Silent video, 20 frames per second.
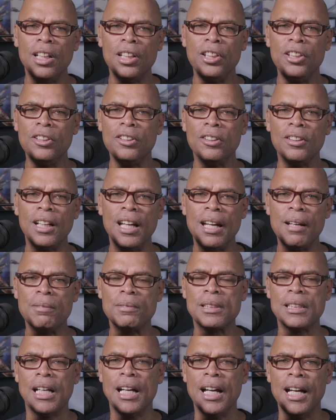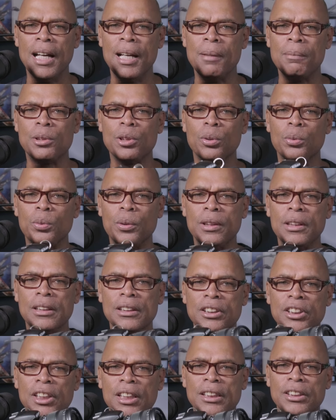you don't have time to
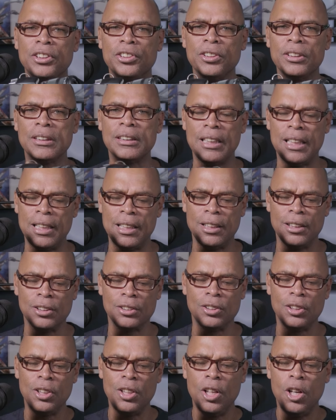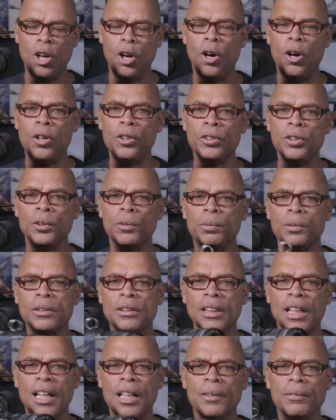readjust your settings on your
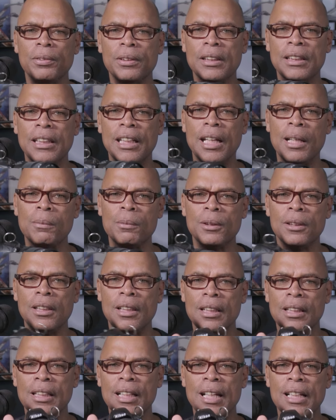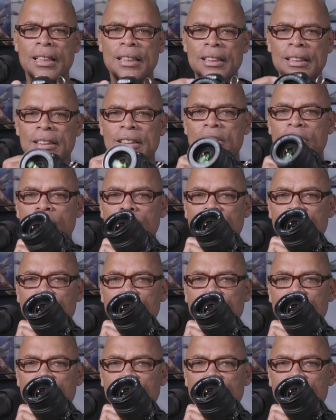photography camera like this